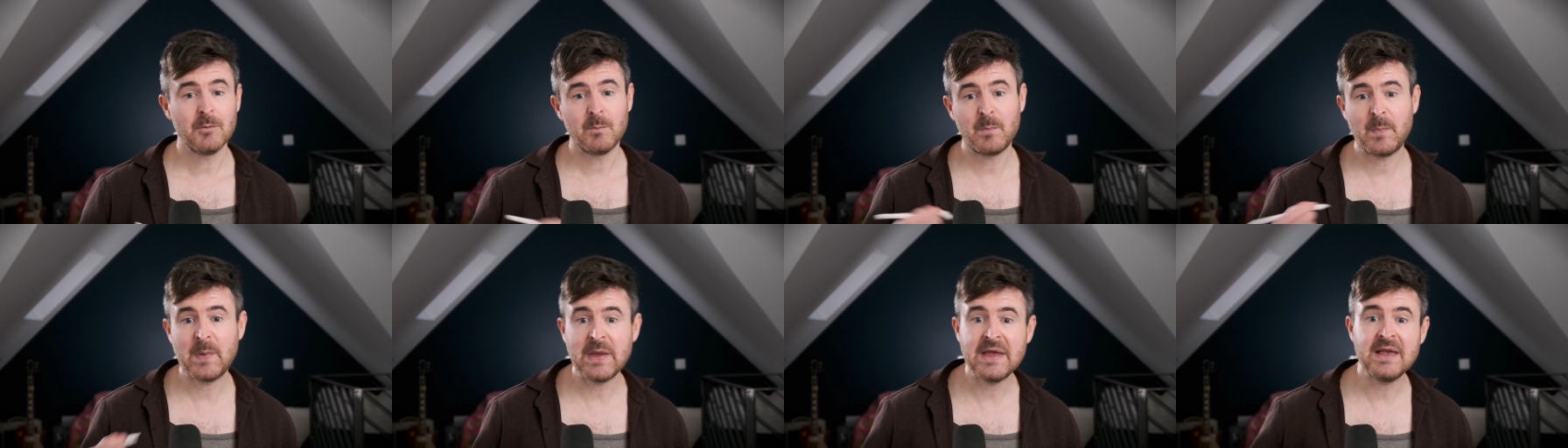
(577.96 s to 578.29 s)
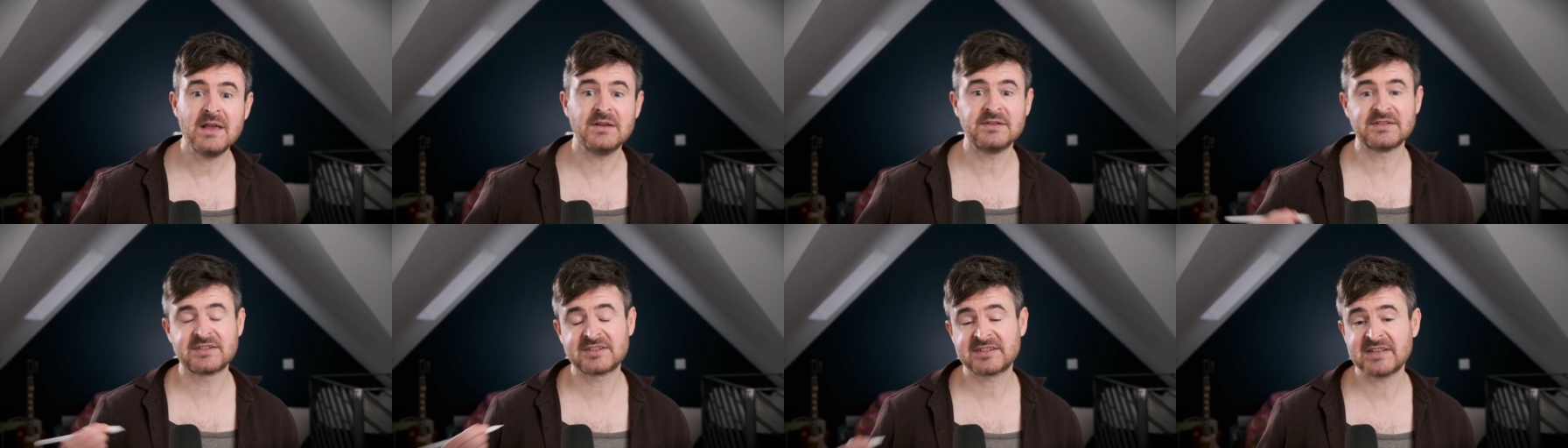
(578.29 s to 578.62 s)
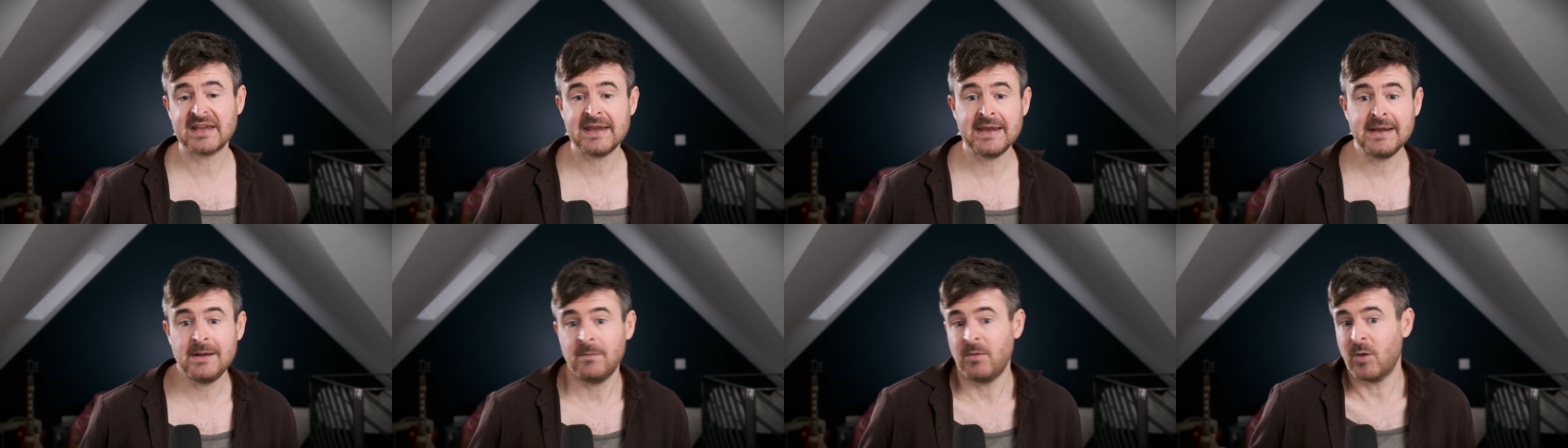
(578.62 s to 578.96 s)
B and
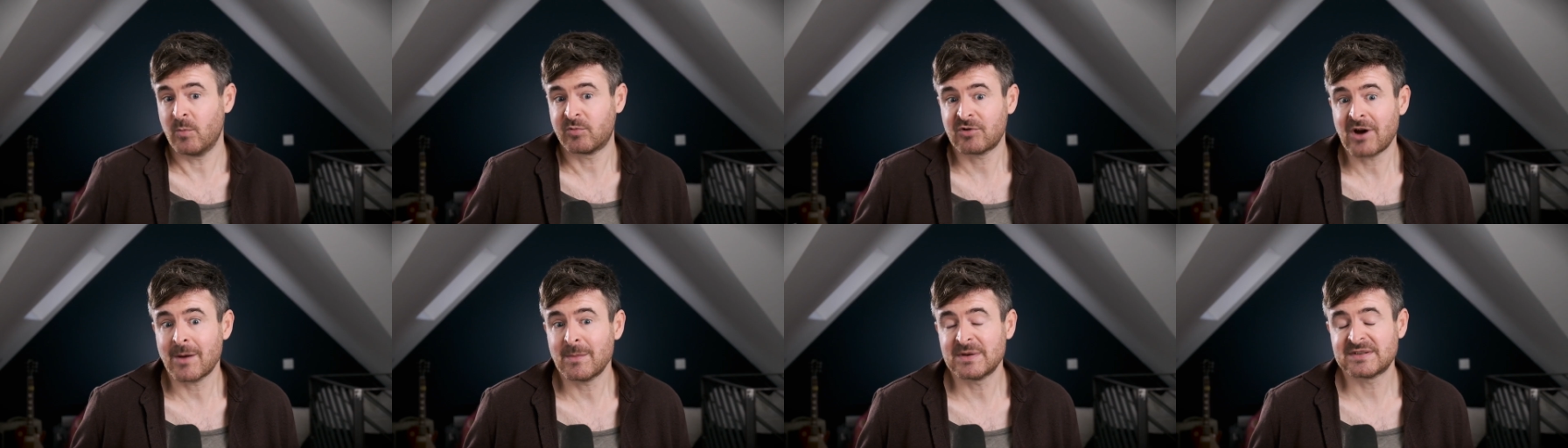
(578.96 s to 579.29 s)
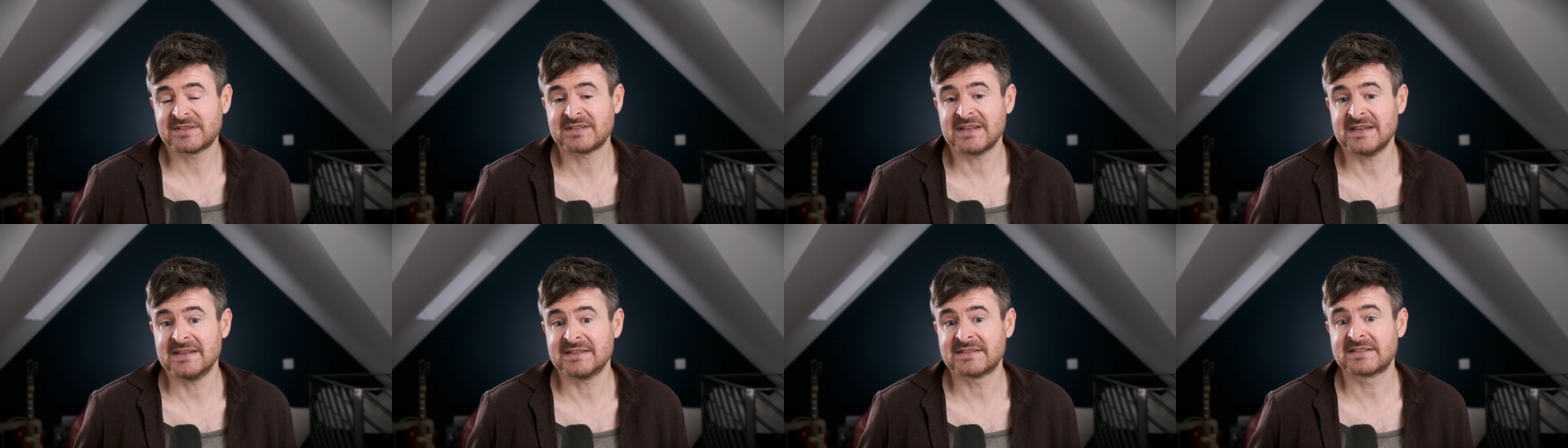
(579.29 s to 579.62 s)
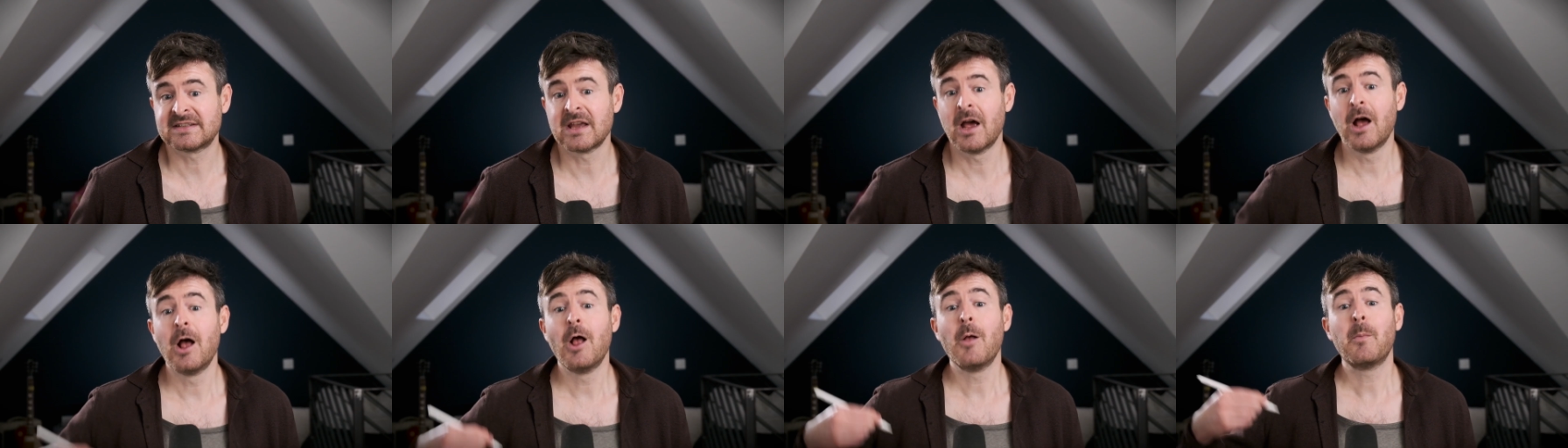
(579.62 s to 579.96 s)
C, the
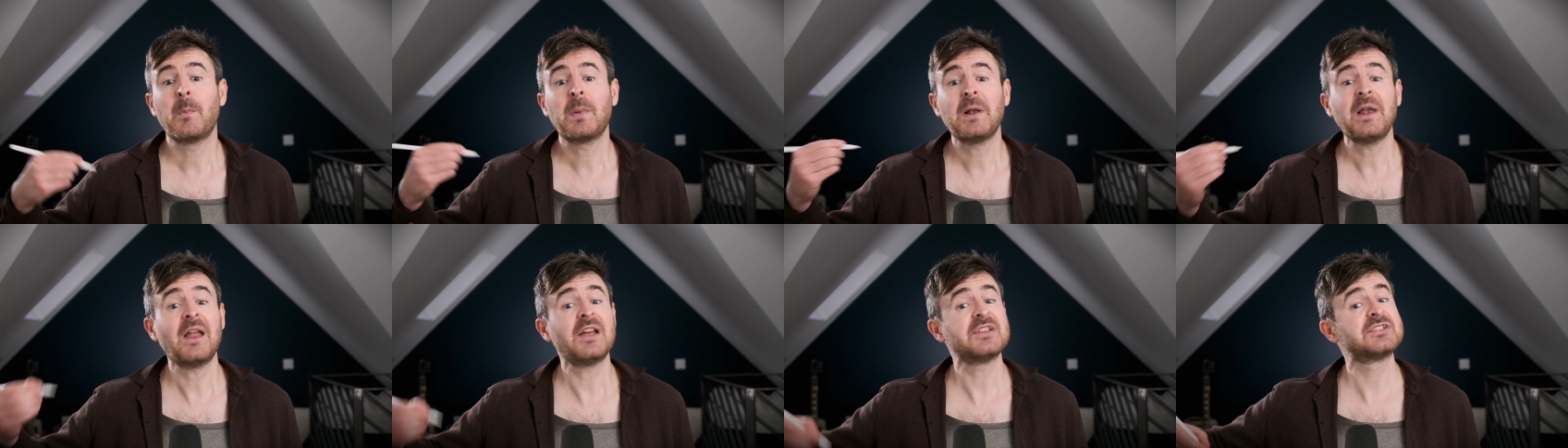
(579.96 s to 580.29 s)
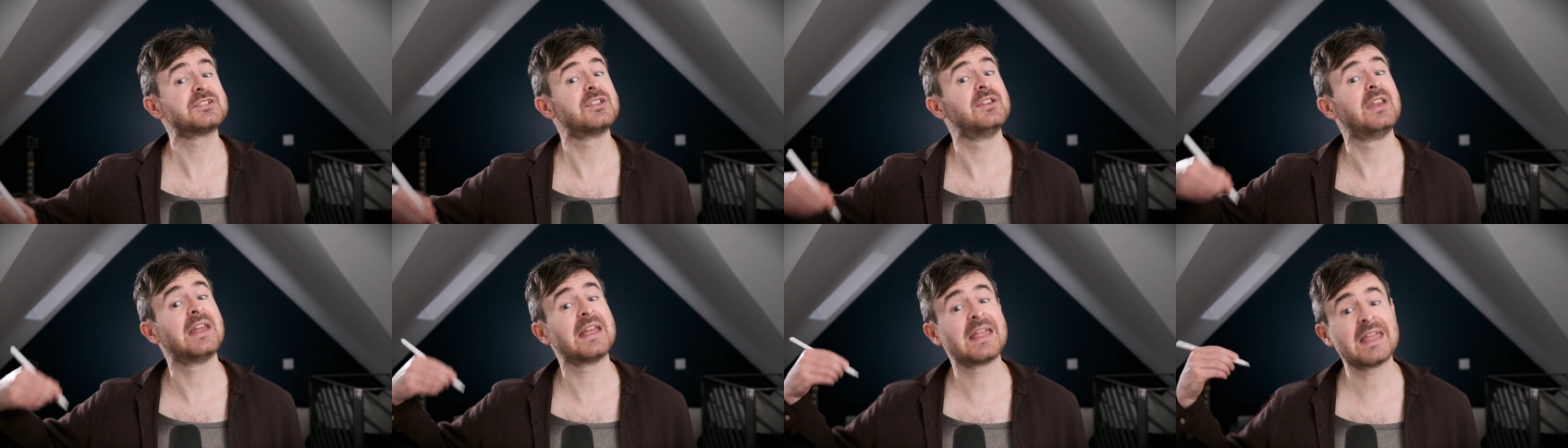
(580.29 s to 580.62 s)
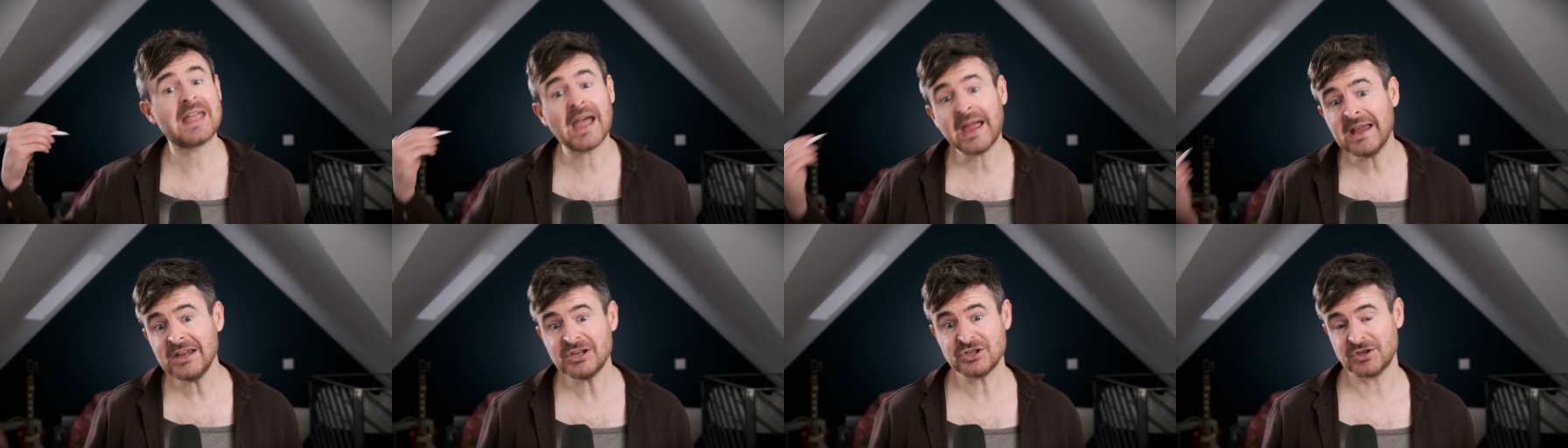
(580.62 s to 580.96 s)
premises, plus the
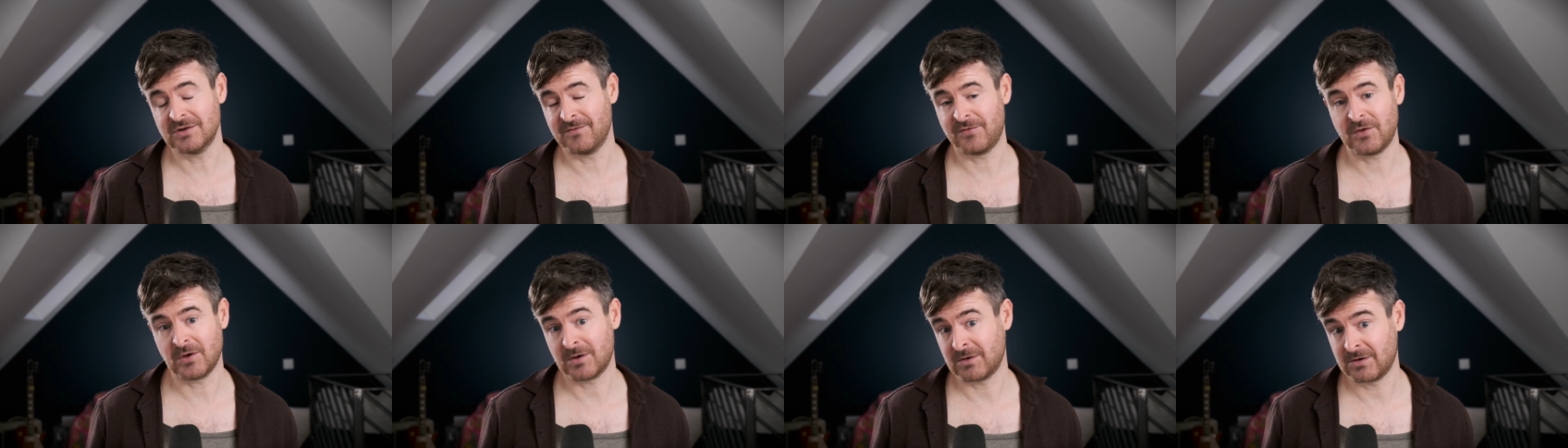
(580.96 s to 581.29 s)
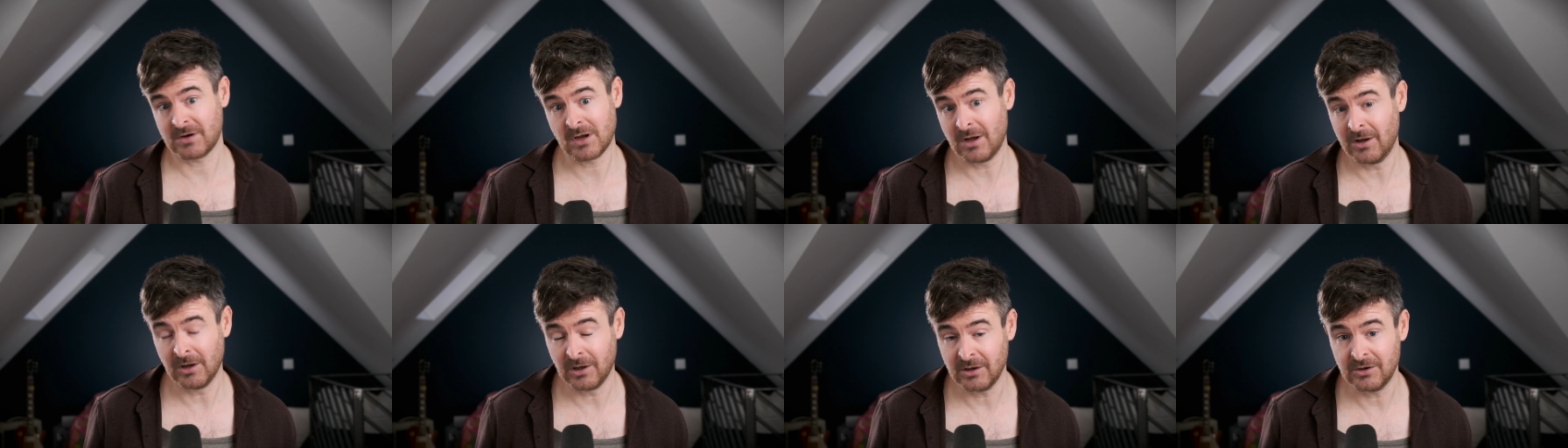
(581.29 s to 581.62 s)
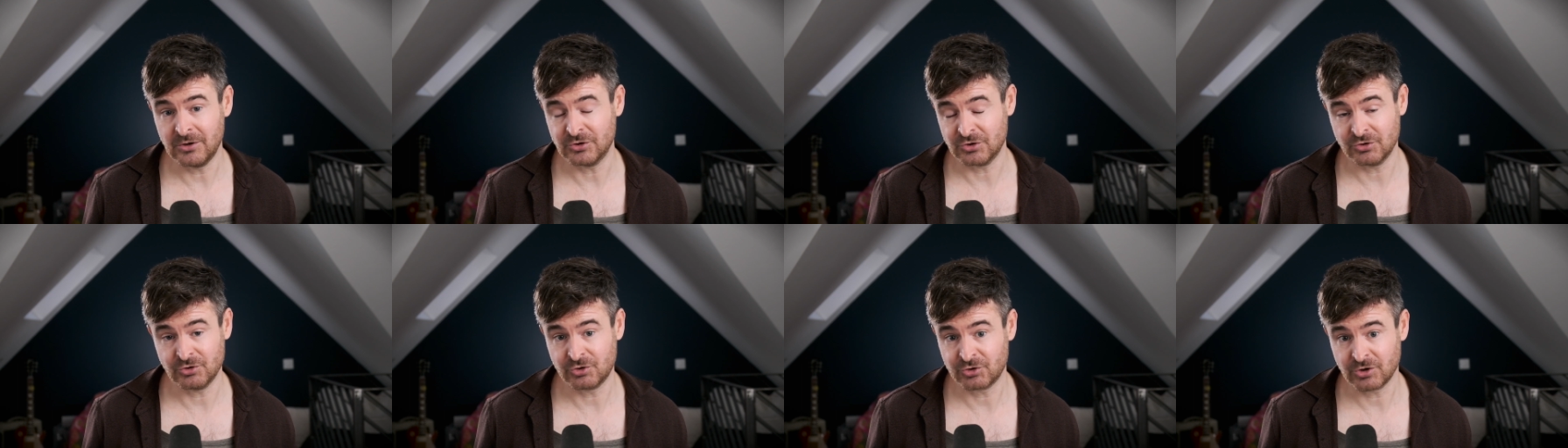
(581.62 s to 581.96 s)
negation of the
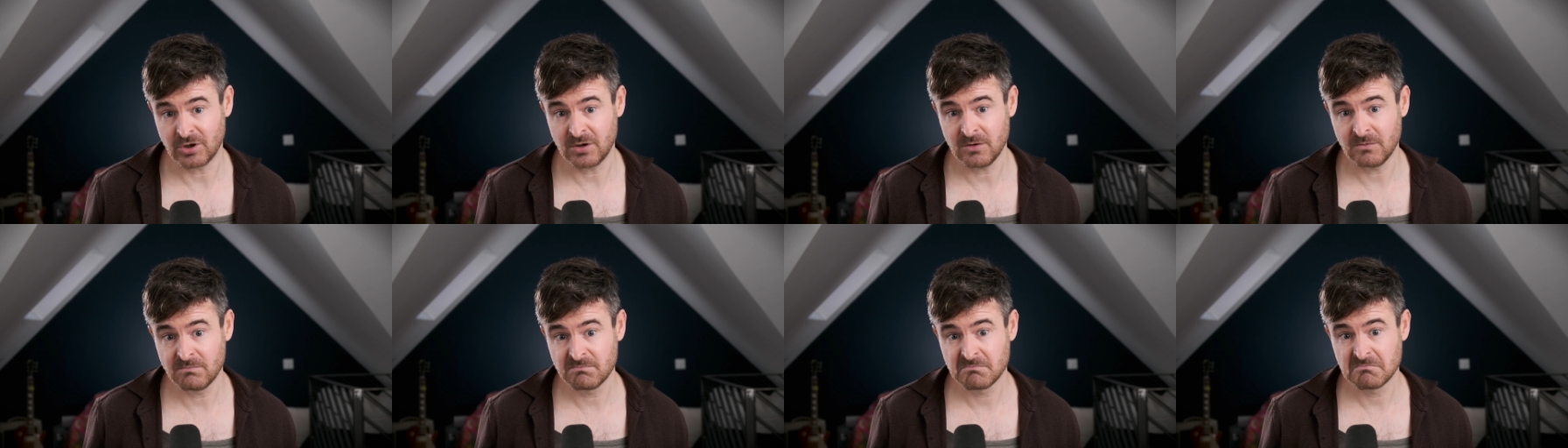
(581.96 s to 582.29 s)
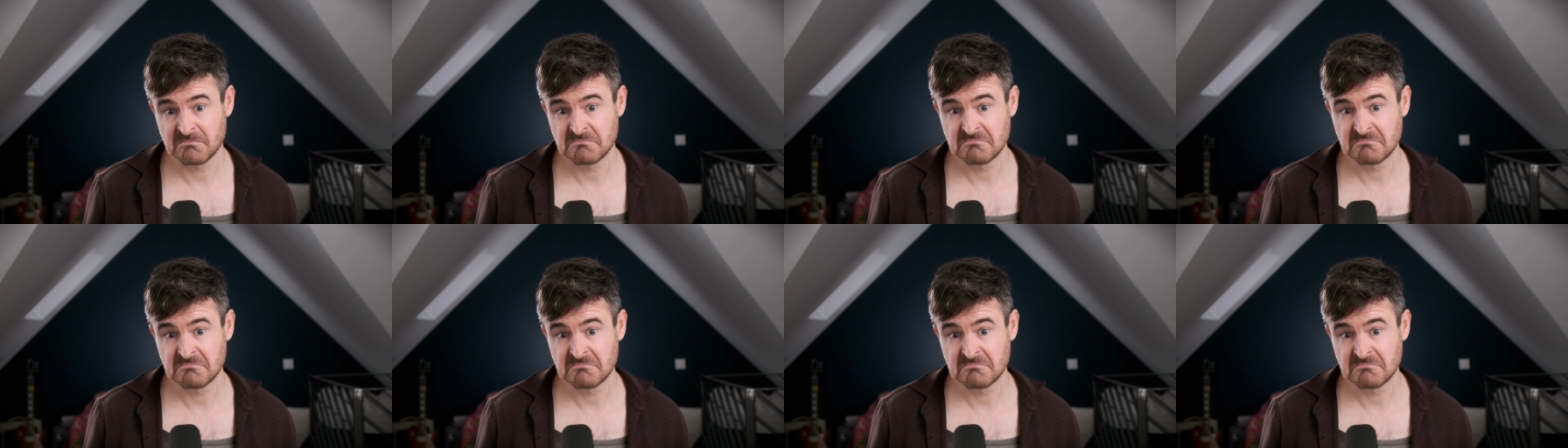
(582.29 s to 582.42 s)
conclusion true,